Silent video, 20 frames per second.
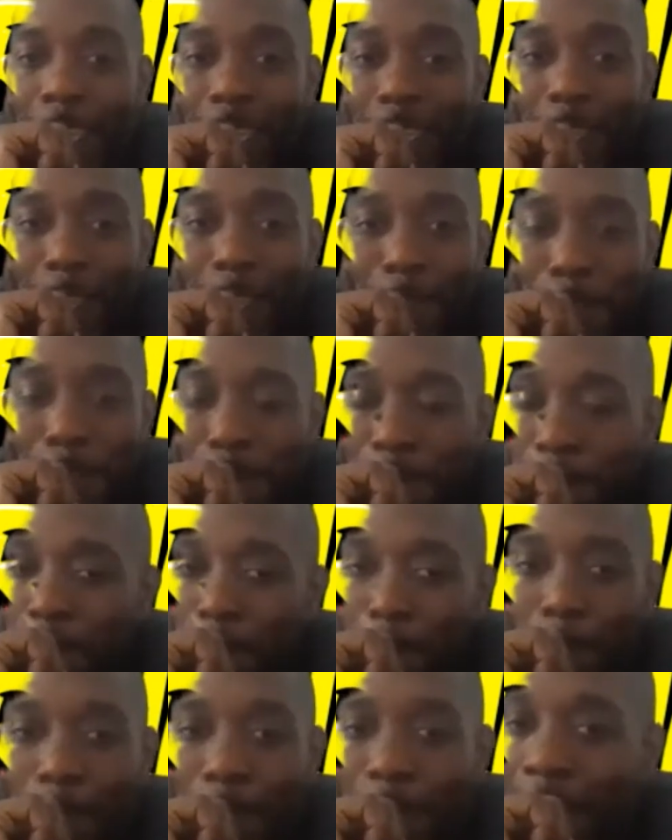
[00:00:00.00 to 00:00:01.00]
you
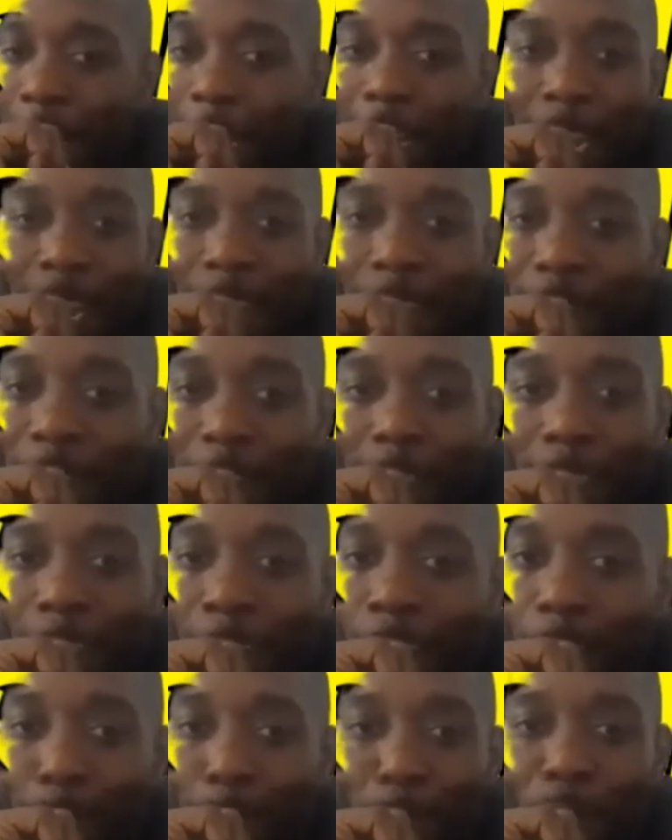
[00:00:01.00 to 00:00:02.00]
should have never
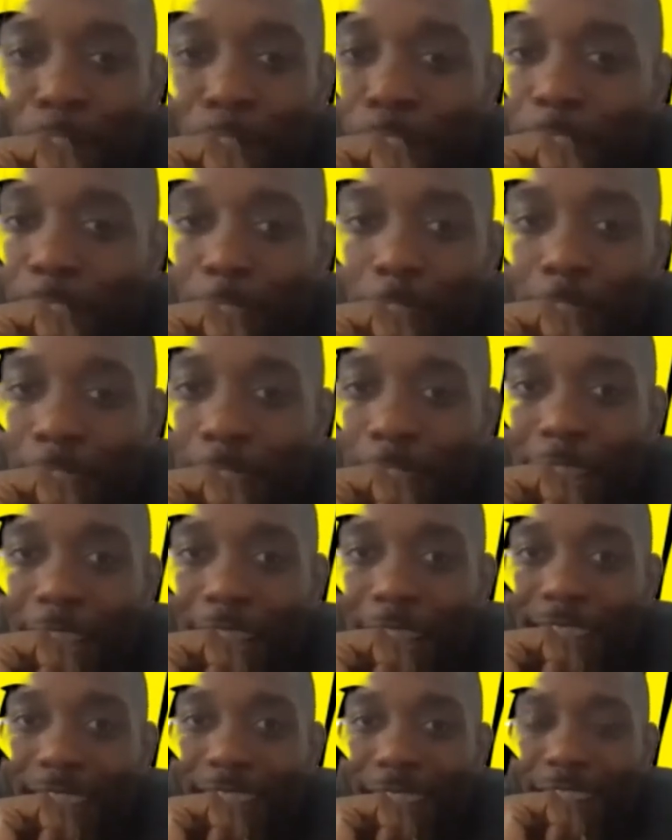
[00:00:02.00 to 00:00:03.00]
talked about all of
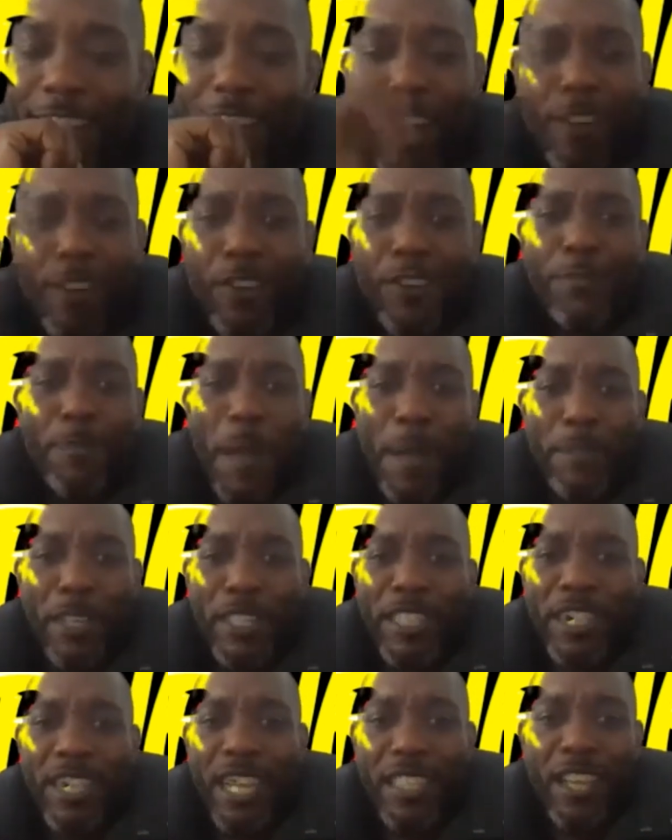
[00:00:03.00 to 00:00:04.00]
that, dog. I go, but I'm
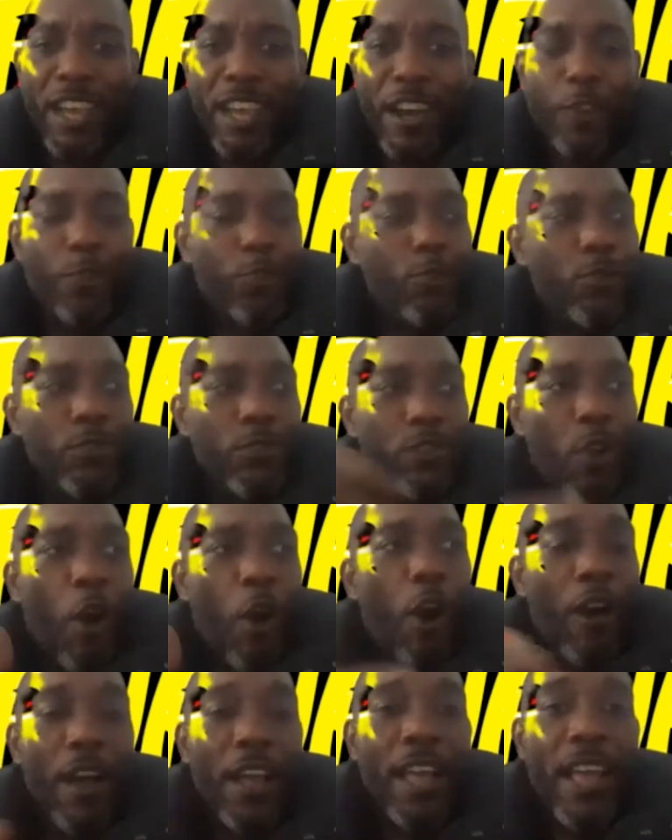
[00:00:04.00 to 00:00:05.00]
just had talk who's
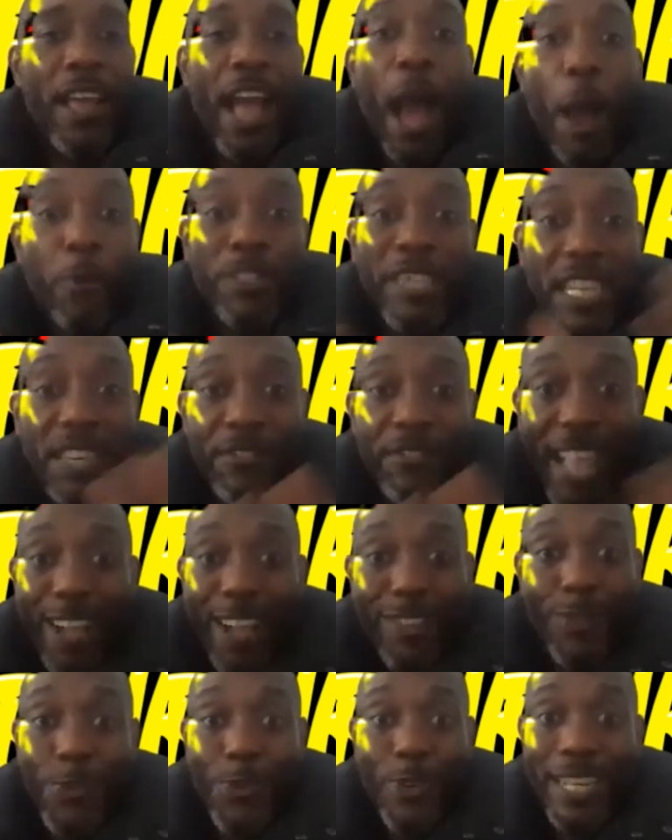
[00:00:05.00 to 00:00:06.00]
hot. I wasn't even
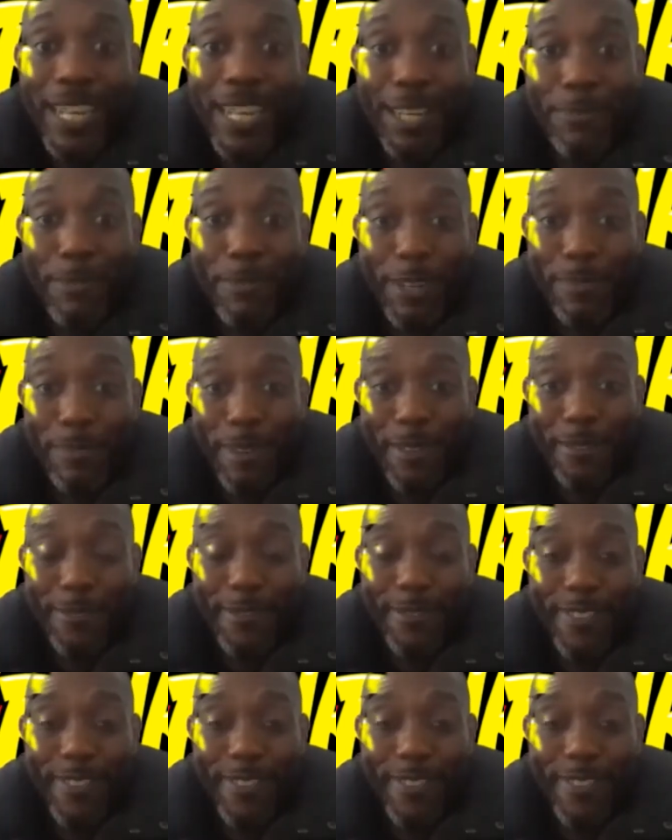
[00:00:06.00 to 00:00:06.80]
down talking to anybody, bro.